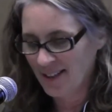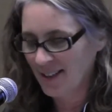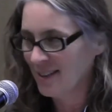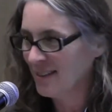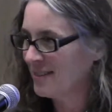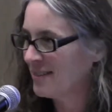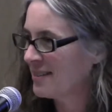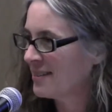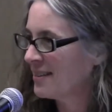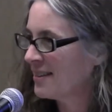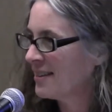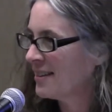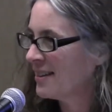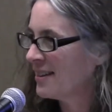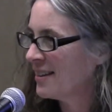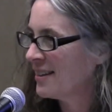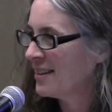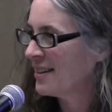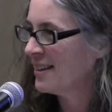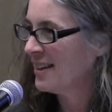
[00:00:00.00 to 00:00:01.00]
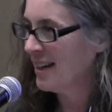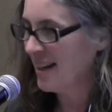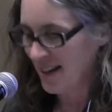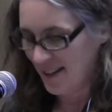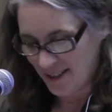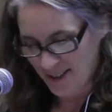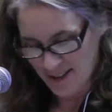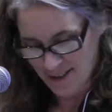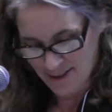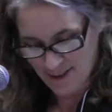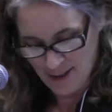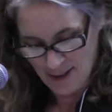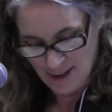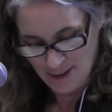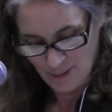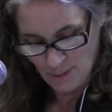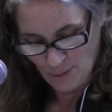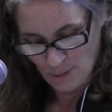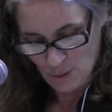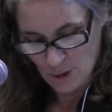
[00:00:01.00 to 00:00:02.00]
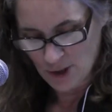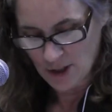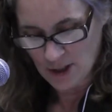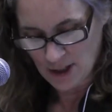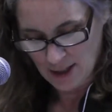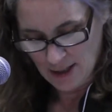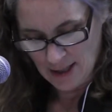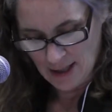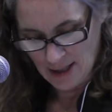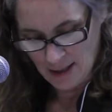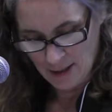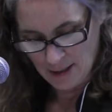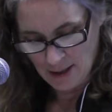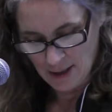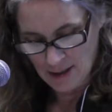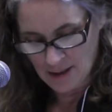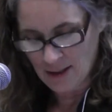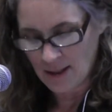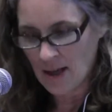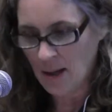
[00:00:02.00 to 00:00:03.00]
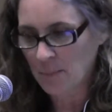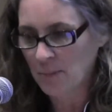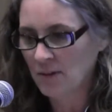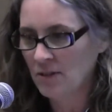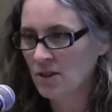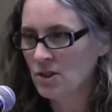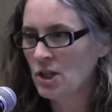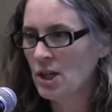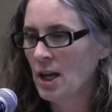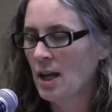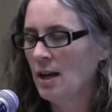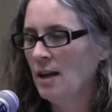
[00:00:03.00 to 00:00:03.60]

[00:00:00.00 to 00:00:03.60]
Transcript: is forced into that position,